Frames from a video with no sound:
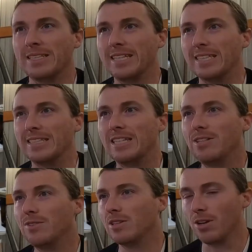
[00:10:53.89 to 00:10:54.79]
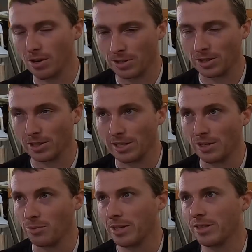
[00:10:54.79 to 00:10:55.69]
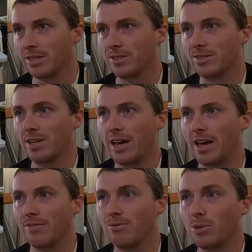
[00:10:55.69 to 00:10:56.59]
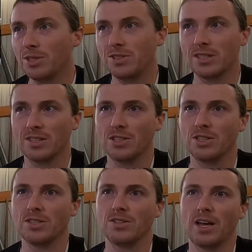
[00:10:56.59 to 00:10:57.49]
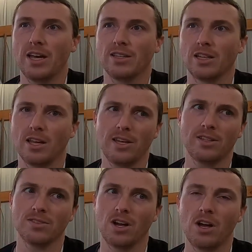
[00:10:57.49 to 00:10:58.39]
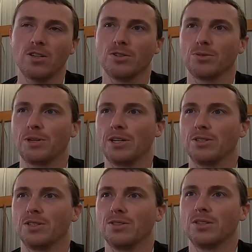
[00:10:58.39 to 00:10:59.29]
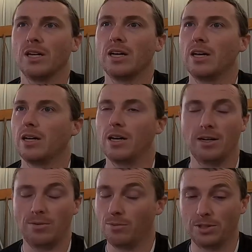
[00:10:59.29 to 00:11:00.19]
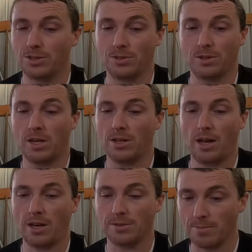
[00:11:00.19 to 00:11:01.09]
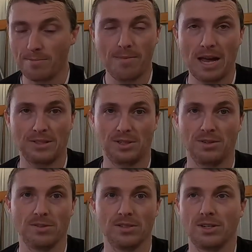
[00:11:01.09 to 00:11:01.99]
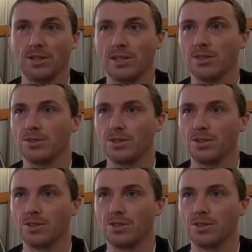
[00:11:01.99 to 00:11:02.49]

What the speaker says: is even larger in width. It's 46 inches and the length is 103 inches, which is a massive interior.